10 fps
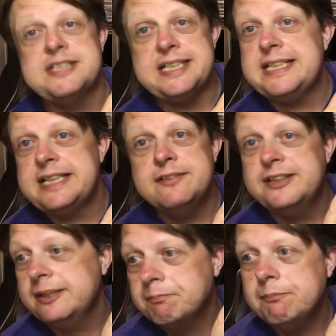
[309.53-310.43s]
to the CD of
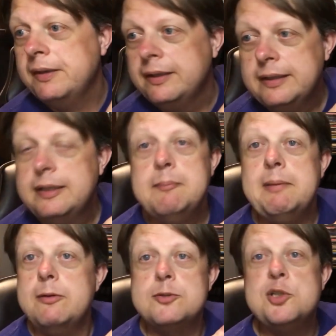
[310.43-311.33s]
it
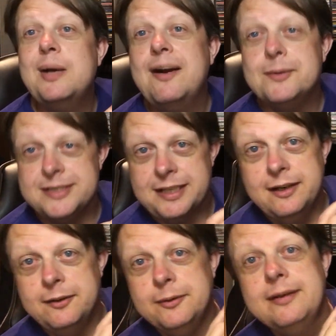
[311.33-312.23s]
about 2 hours
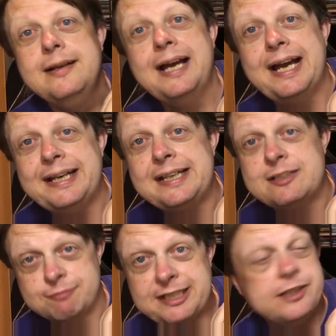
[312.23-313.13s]
ago, and it
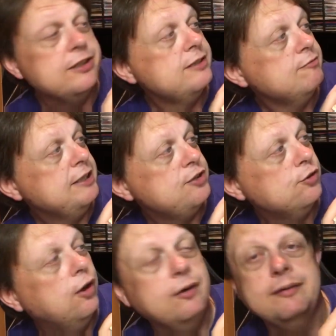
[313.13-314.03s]
is really good, really
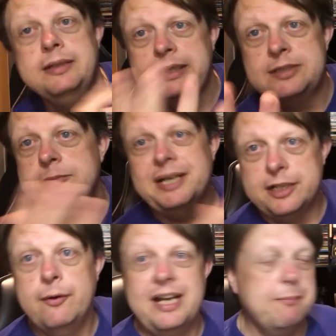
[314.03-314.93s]
strong. As you may
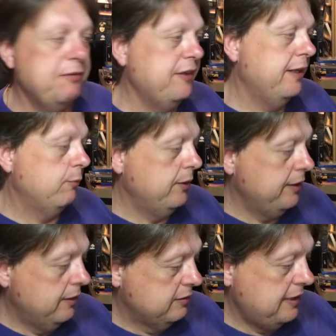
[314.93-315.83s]
know, I am a fan of Will
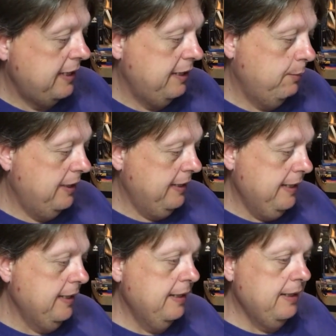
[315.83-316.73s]
Young's anyway.